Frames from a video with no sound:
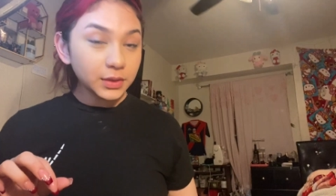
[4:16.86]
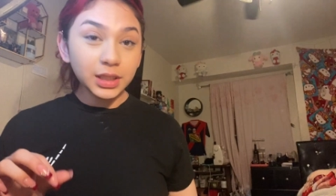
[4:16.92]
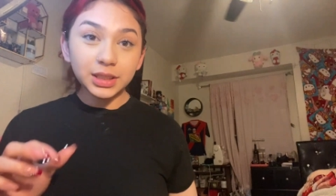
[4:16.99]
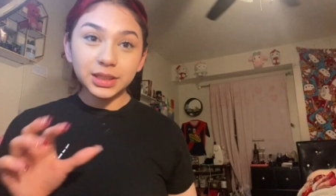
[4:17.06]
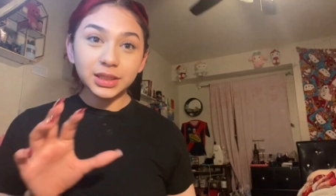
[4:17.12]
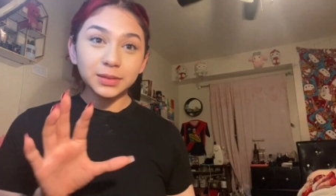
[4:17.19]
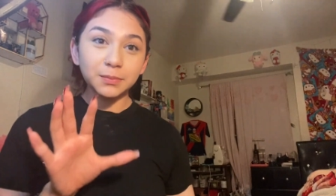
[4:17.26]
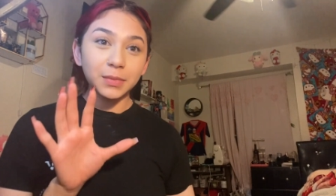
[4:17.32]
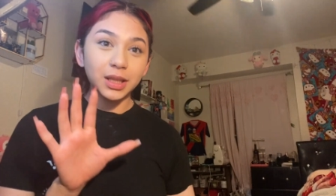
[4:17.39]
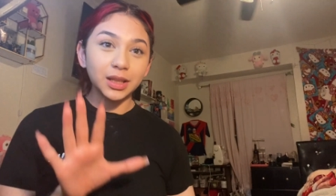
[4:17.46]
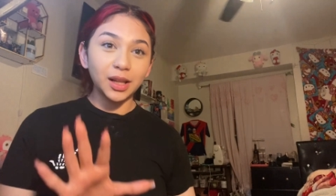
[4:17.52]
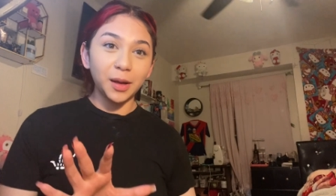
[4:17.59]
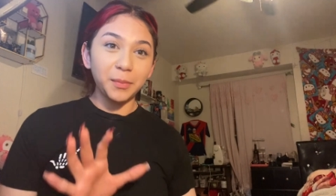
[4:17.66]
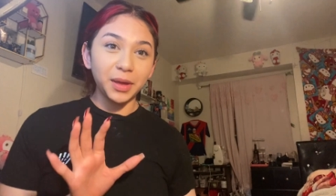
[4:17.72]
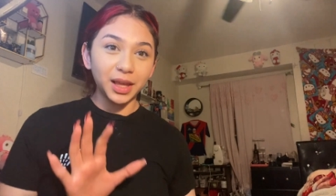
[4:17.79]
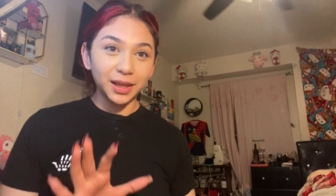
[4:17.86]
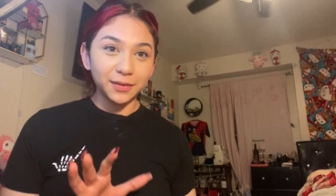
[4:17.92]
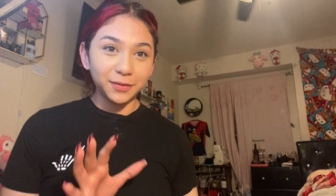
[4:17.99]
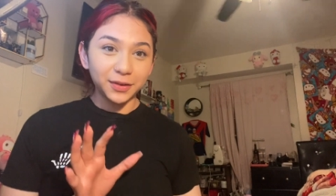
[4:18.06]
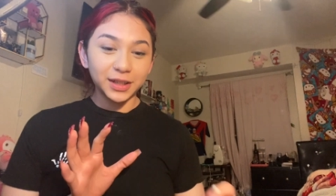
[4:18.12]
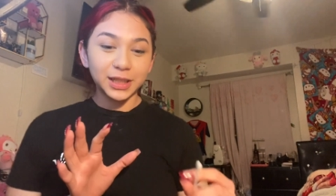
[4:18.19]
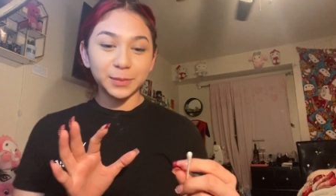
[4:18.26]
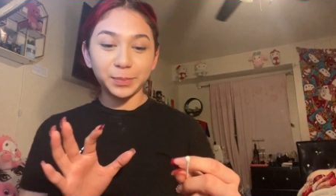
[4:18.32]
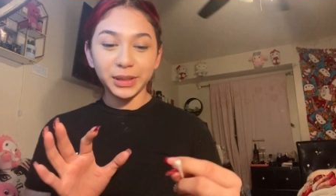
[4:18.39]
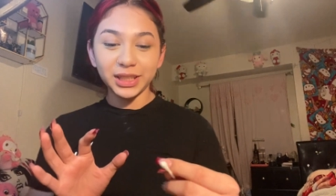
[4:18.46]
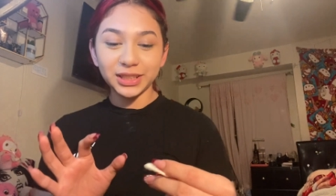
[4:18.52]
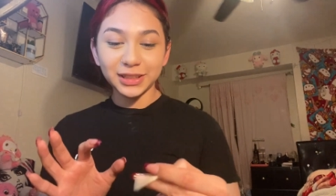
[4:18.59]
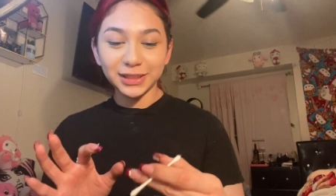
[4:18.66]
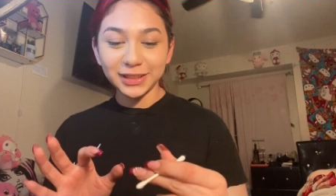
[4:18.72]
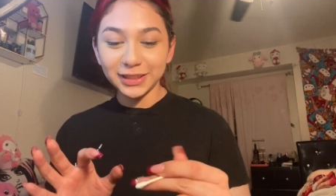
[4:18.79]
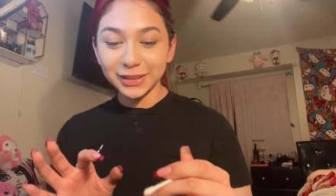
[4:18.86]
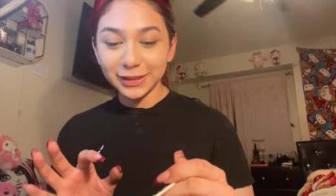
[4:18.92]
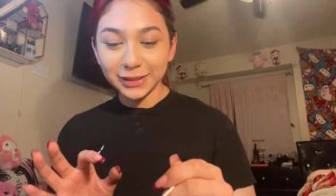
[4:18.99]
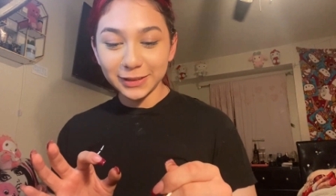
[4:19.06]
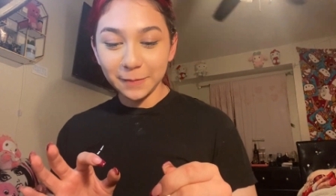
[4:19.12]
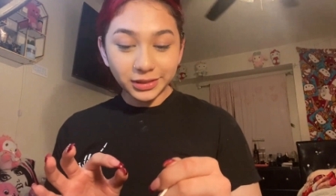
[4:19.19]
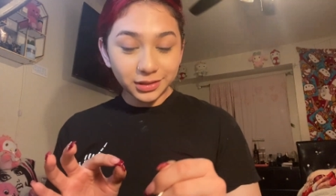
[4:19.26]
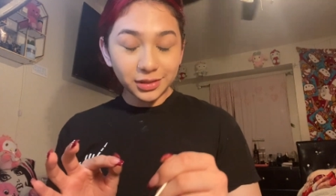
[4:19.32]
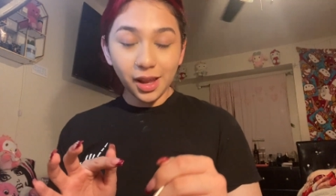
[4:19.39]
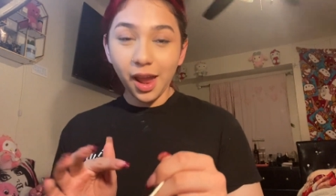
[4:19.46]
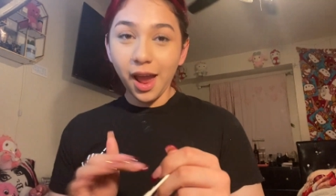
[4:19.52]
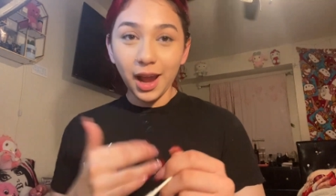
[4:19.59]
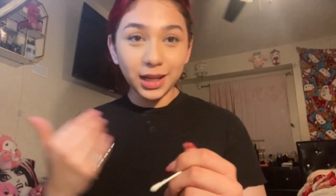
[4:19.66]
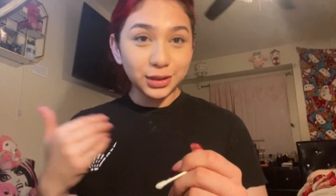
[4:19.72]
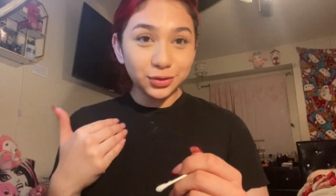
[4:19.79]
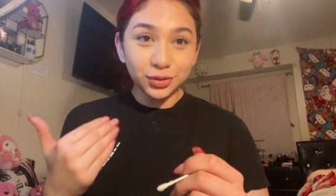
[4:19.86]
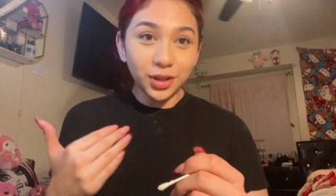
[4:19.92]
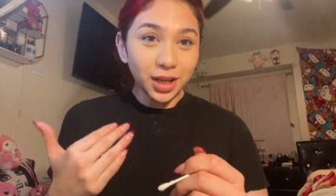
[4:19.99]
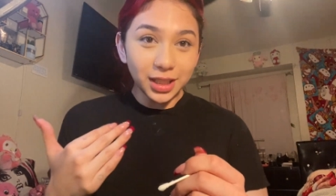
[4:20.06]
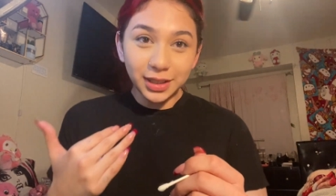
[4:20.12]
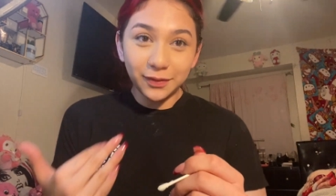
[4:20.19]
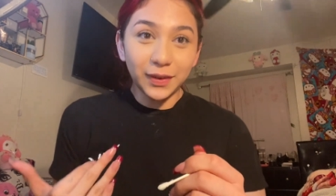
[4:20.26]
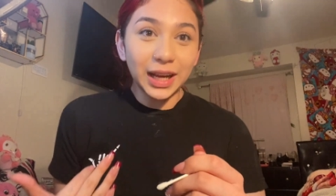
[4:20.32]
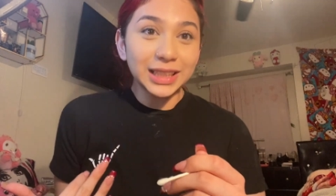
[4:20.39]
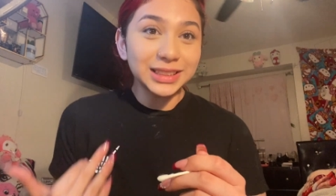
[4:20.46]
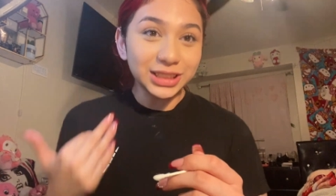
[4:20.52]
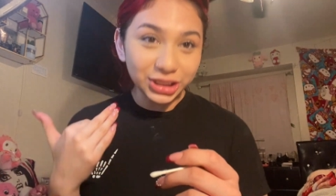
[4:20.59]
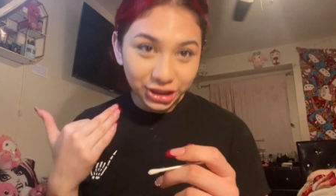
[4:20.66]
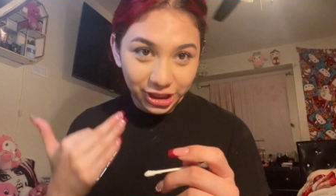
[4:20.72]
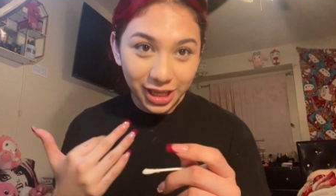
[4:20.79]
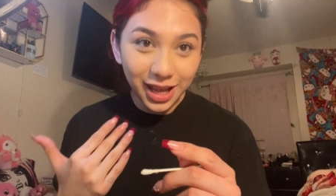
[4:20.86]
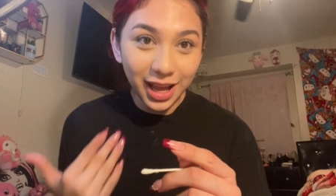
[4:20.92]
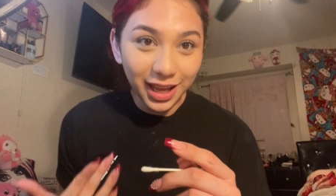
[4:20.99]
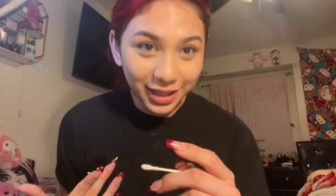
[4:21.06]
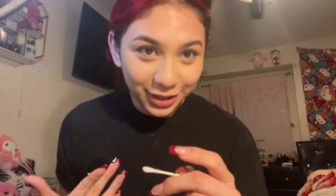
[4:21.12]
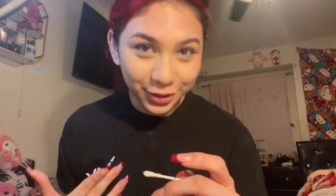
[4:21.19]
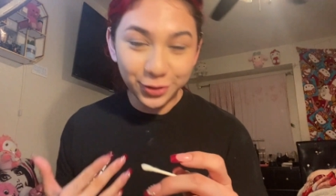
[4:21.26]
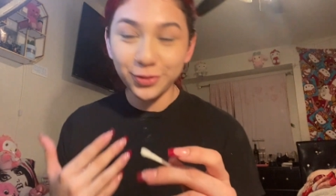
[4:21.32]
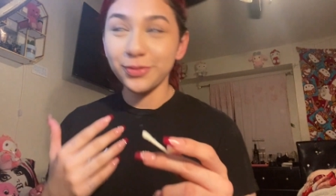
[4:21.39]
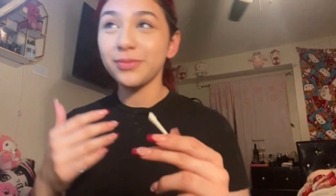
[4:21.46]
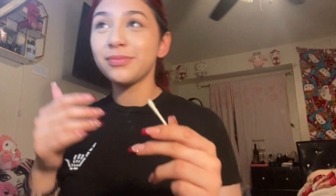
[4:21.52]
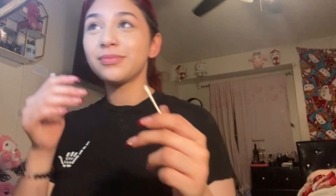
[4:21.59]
this is me not making fun of piercers. I do not advise the shit I do.